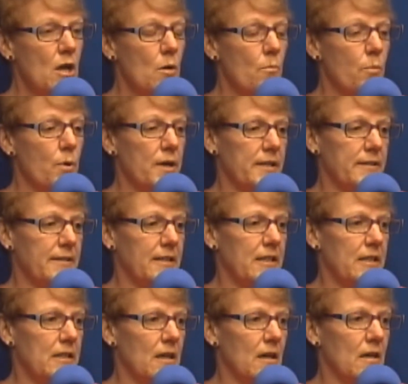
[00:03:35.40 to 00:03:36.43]
But
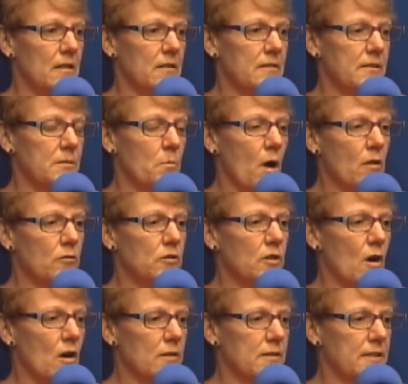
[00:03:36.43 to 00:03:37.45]
the smaller
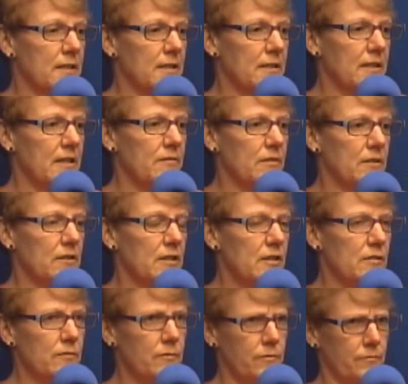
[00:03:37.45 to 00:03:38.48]
dogs can even
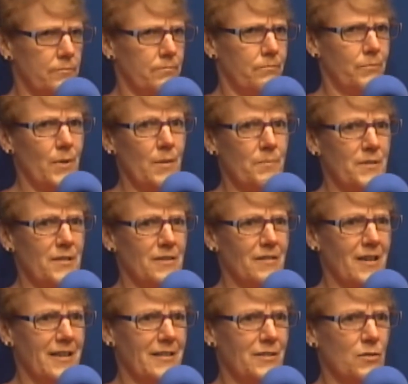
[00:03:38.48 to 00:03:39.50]
live up
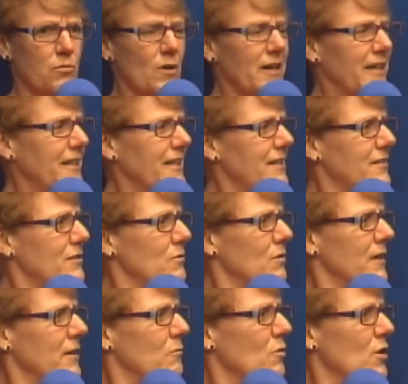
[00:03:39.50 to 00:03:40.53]
to 20,
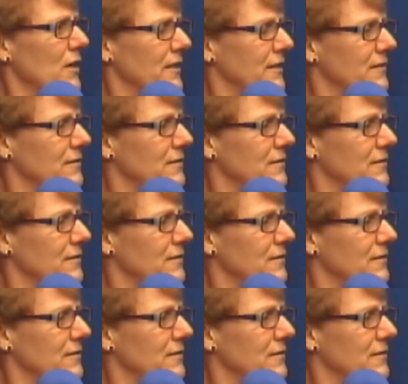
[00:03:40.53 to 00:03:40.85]
21.